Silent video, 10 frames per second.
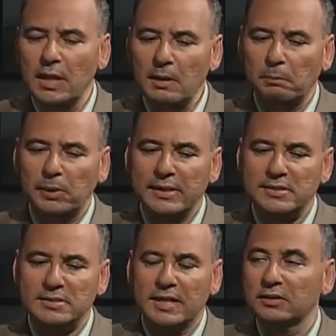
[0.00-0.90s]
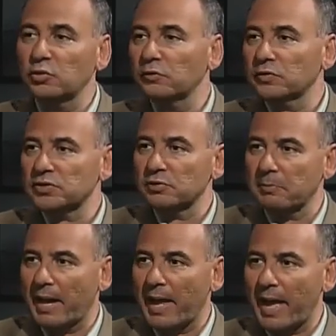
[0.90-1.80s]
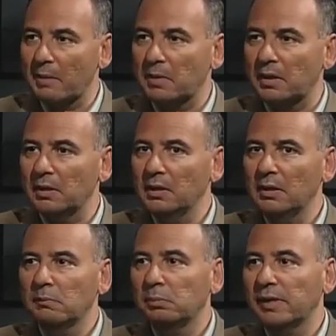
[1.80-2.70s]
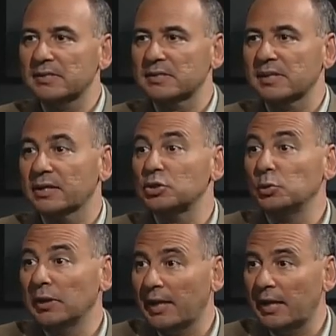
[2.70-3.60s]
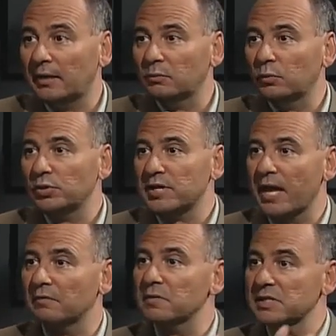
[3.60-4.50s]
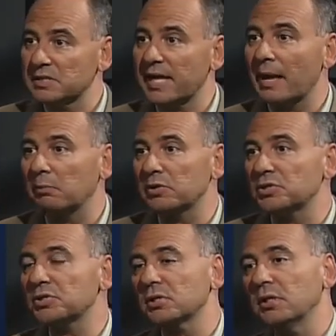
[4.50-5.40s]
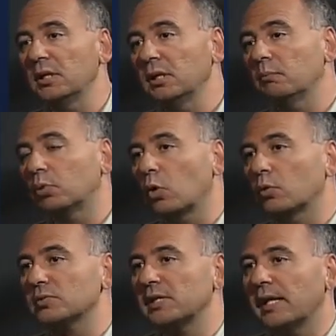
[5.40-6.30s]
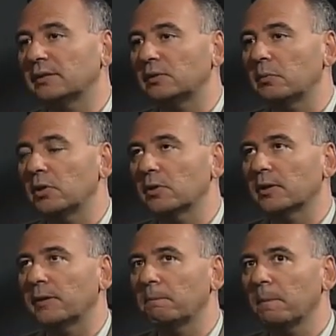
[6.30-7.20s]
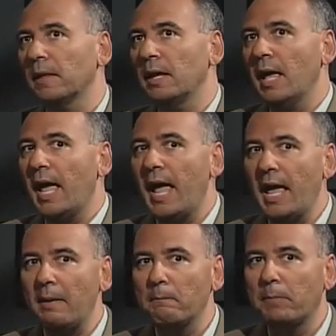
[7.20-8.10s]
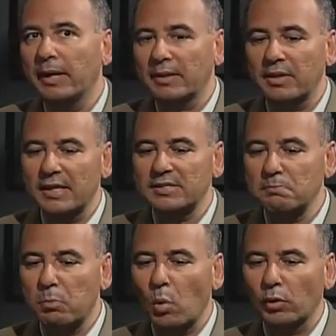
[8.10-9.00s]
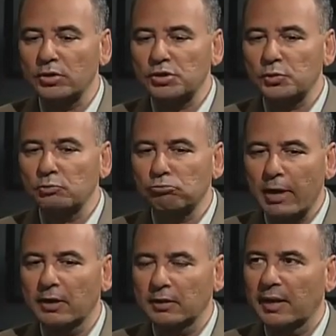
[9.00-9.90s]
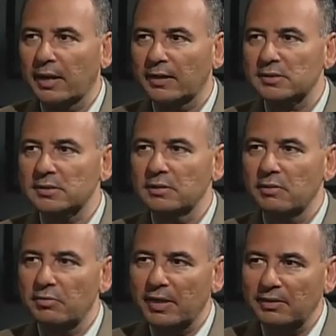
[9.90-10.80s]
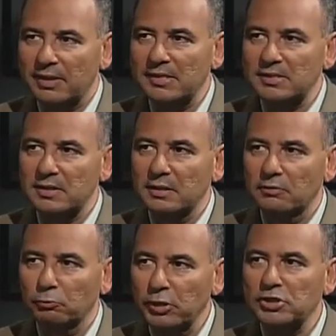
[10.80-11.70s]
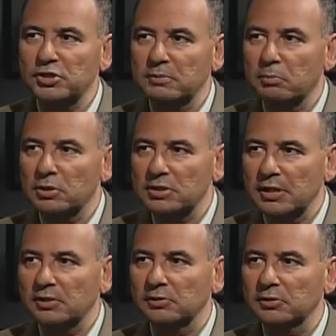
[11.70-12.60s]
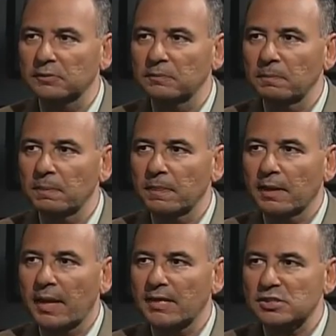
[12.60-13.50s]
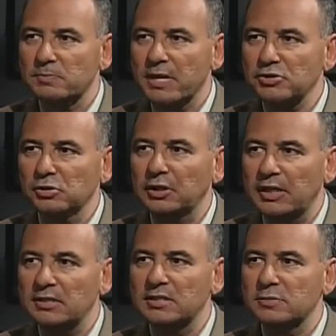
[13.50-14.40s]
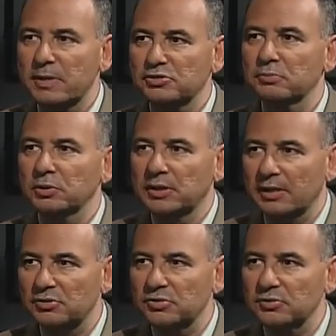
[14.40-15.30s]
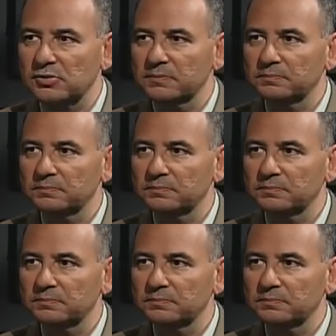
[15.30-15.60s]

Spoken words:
places like the University of Miami, places like Tulane, which have established programs in Latin America. But I think it's important to recognize that this region in particular has special needs and special potentials.